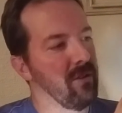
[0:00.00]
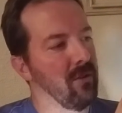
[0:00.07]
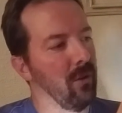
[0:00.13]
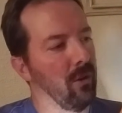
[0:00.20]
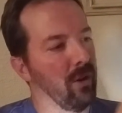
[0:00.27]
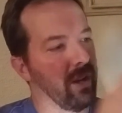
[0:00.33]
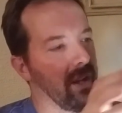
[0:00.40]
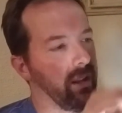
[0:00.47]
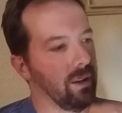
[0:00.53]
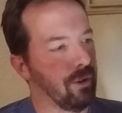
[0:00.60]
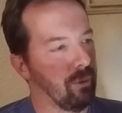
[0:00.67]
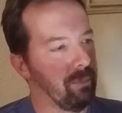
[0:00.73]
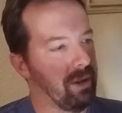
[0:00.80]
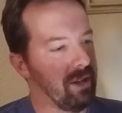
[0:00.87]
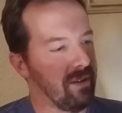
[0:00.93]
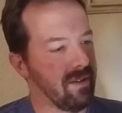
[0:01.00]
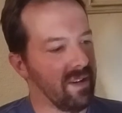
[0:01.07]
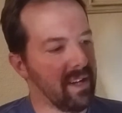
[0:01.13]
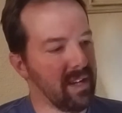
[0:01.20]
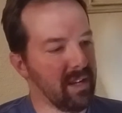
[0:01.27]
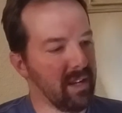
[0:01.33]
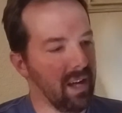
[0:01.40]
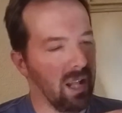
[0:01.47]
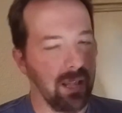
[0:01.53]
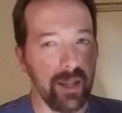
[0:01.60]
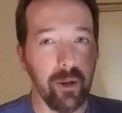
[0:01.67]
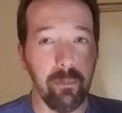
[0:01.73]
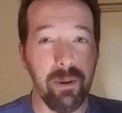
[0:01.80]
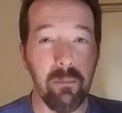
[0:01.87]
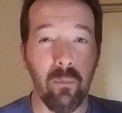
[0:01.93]
to look a little
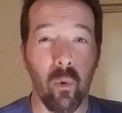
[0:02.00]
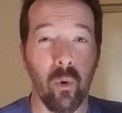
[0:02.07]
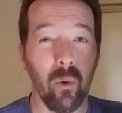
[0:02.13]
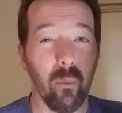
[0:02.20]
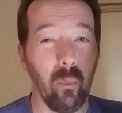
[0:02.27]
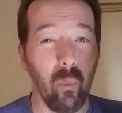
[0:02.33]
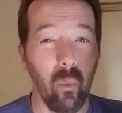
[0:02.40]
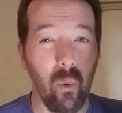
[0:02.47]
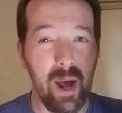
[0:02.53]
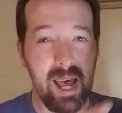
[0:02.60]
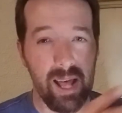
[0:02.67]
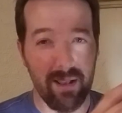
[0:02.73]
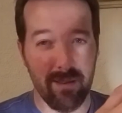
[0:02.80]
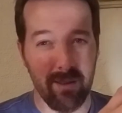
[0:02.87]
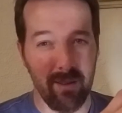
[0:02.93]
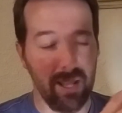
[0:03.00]
bit more wet,